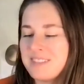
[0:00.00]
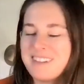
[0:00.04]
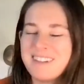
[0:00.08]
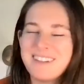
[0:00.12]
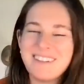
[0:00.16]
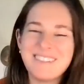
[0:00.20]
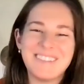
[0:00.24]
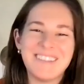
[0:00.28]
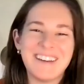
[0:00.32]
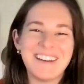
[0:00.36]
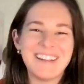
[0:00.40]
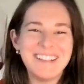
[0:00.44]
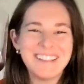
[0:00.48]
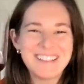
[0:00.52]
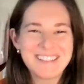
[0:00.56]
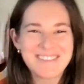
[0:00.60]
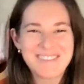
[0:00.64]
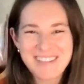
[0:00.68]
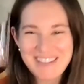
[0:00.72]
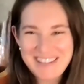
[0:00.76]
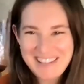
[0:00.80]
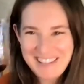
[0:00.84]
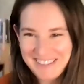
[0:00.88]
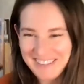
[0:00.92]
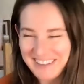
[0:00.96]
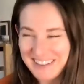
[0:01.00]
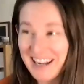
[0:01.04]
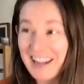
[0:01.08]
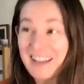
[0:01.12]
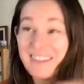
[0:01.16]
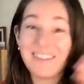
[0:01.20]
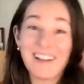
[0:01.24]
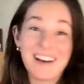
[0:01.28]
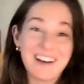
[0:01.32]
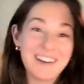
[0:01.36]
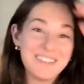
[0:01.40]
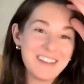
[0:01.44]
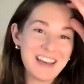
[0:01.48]
Oh man, it smells so good. I
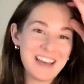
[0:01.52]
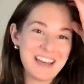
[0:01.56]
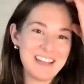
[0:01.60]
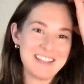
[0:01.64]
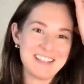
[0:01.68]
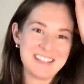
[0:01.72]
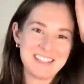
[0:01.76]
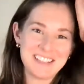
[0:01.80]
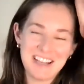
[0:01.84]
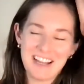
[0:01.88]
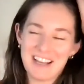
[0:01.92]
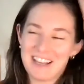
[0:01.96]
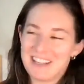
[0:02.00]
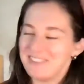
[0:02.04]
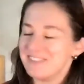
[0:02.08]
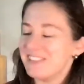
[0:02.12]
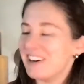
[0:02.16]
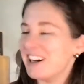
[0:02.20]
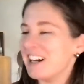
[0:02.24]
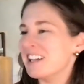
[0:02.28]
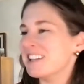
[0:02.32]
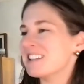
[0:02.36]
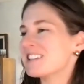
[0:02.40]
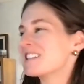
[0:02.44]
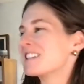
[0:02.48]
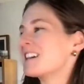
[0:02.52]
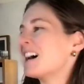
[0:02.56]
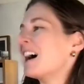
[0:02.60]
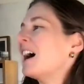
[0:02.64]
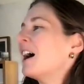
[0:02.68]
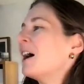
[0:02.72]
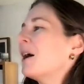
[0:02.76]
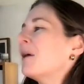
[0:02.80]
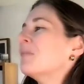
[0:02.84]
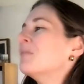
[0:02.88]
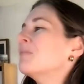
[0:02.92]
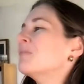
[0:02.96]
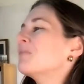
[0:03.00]
love aged Italian wines.
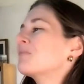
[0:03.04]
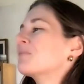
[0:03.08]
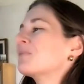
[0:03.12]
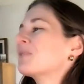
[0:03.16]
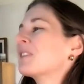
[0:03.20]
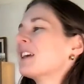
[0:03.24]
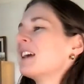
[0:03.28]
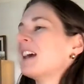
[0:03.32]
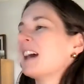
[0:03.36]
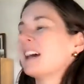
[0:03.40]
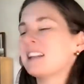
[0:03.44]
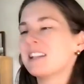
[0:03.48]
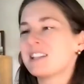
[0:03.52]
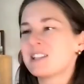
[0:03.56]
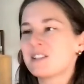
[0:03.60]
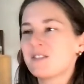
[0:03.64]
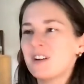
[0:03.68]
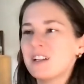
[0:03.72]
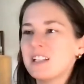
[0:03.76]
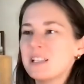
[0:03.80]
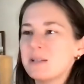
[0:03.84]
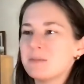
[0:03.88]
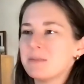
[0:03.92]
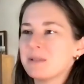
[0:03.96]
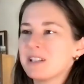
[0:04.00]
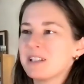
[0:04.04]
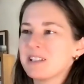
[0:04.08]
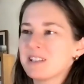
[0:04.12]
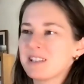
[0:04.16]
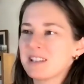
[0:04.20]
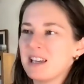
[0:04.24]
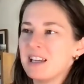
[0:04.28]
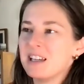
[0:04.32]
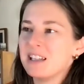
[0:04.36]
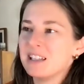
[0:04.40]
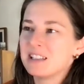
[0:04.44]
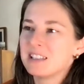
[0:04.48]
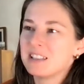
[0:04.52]
And it's funny because
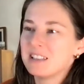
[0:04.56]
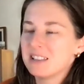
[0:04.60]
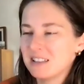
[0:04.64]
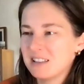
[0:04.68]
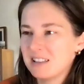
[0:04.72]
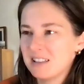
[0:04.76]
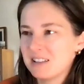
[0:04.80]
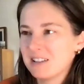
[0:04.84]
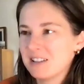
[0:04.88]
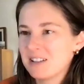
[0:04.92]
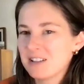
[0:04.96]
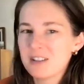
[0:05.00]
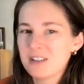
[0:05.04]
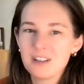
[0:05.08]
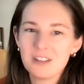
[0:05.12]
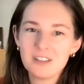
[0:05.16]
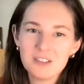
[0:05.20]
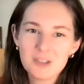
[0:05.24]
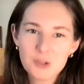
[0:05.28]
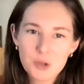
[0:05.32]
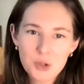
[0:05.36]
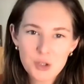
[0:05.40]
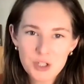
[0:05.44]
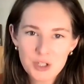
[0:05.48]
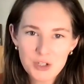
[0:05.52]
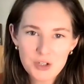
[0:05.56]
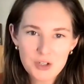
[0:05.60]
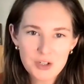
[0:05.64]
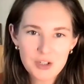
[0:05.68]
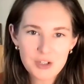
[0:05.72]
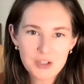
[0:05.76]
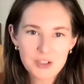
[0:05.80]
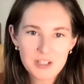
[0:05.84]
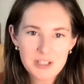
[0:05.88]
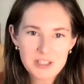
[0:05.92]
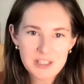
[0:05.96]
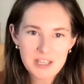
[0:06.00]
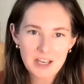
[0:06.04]
like these aren't
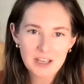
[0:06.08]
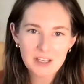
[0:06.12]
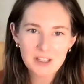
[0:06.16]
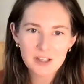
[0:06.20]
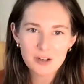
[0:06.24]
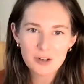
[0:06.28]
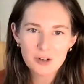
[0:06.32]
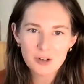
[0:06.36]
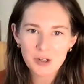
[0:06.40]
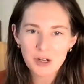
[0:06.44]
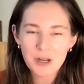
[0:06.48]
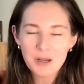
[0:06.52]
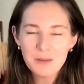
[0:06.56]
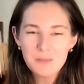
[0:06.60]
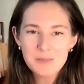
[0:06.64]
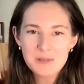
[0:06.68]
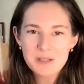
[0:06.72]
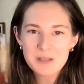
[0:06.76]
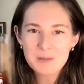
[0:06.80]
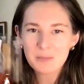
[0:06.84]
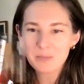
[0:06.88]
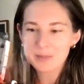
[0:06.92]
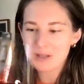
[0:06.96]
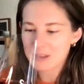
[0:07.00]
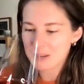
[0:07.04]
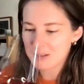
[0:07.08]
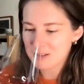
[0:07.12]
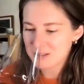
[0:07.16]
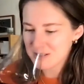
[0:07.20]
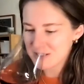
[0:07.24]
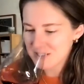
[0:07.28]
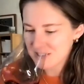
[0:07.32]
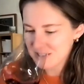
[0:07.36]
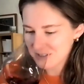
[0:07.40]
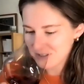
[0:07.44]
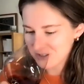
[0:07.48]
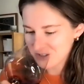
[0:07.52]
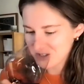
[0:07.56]
traditional Italian grapes, but there's
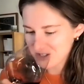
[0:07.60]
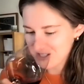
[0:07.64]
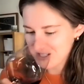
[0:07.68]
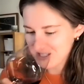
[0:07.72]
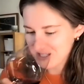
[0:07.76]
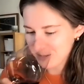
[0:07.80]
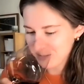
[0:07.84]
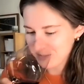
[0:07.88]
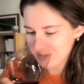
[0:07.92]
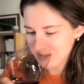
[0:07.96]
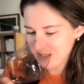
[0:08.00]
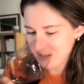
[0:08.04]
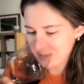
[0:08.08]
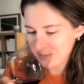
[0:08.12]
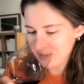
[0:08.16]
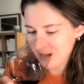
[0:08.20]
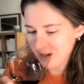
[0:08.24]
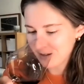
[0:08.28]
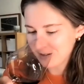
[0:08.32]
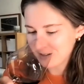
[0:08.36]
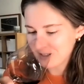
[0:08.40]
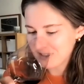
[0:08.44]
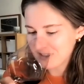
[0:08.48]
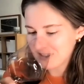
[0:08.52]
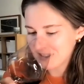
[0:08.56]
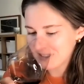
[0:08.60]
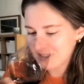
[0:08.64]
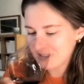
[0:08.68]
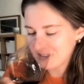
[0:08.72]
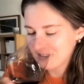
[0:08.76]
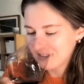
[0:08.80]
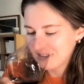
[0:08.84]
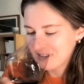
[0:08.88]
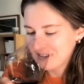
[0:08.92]
still just something about it that